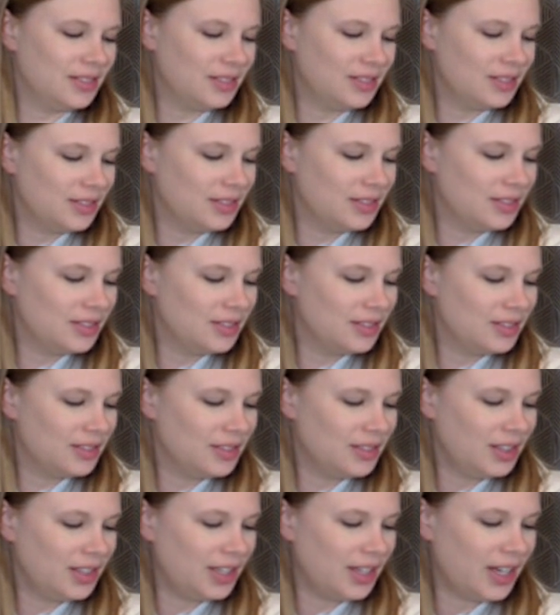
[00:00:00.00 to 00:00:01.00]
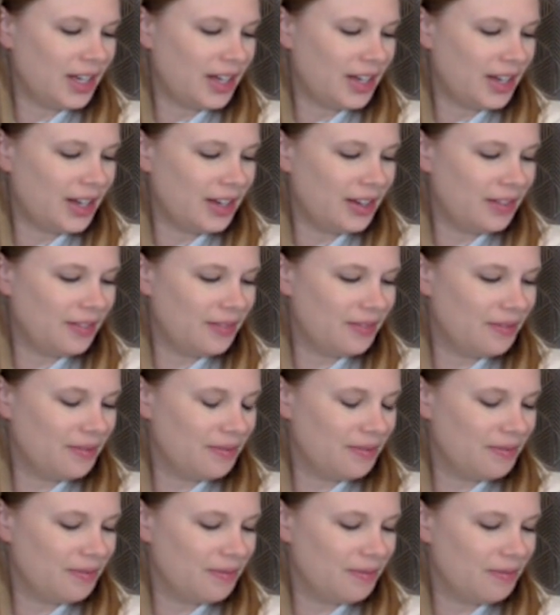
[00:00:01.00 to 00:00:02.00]

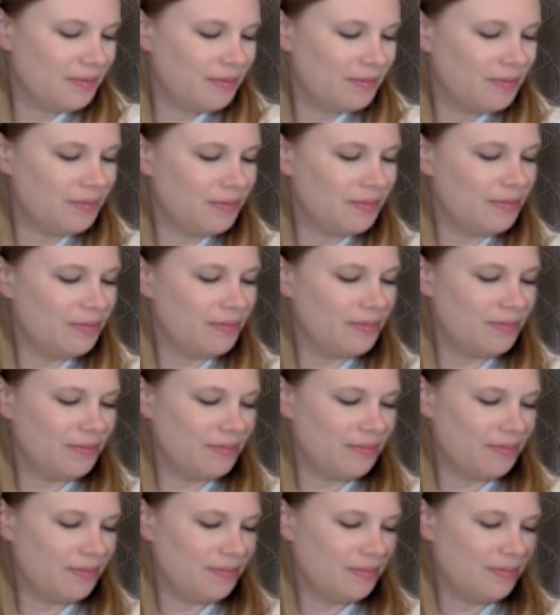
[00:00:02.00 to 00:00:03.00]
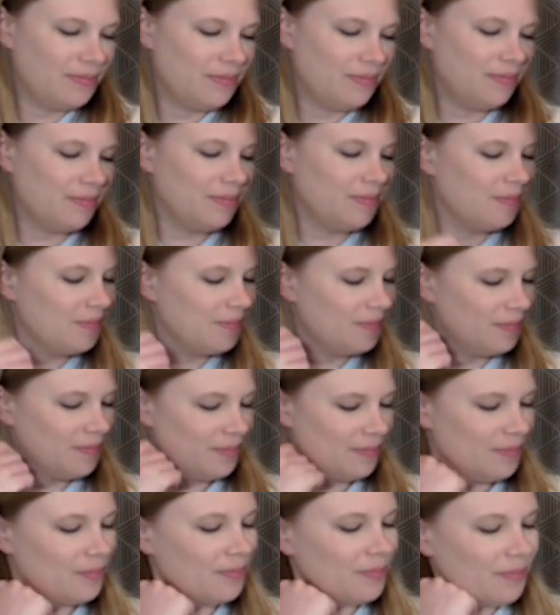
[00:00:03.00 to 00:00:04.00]

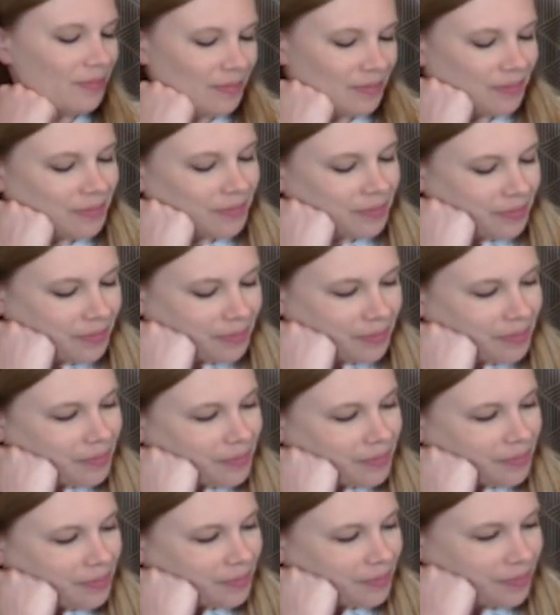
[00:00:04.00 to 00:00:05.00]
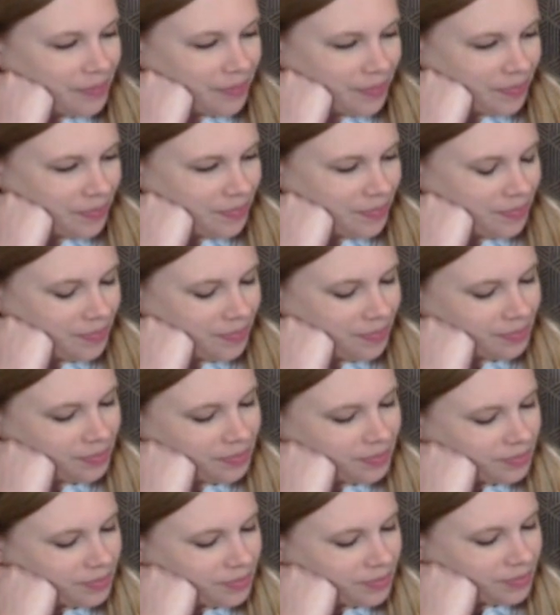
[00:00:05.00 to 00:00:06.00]

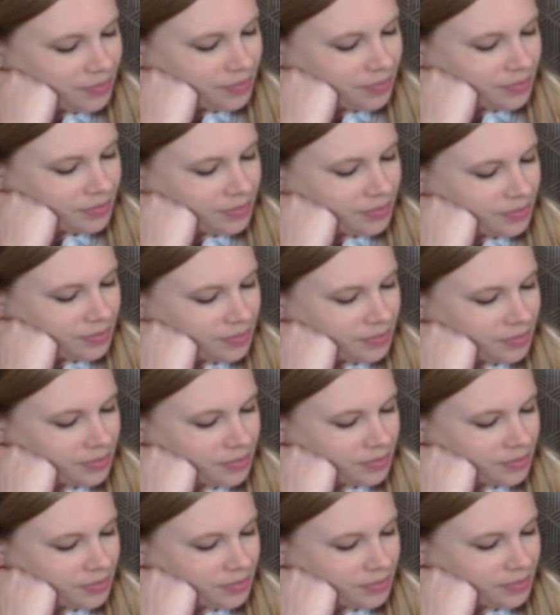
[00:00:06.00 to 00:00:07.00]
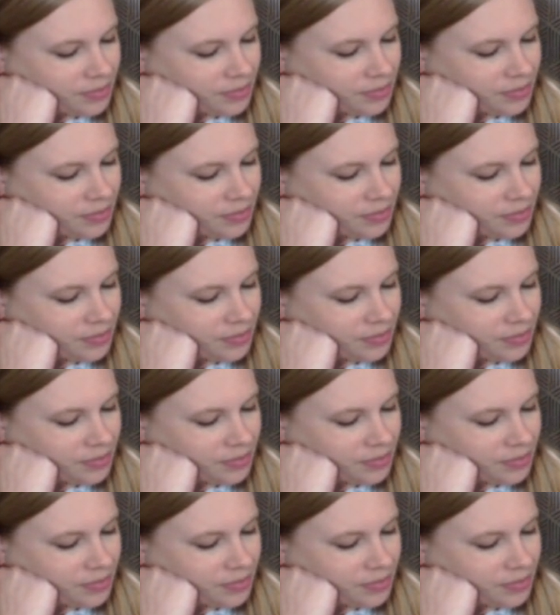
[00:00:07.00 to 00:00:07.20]
(not speaking)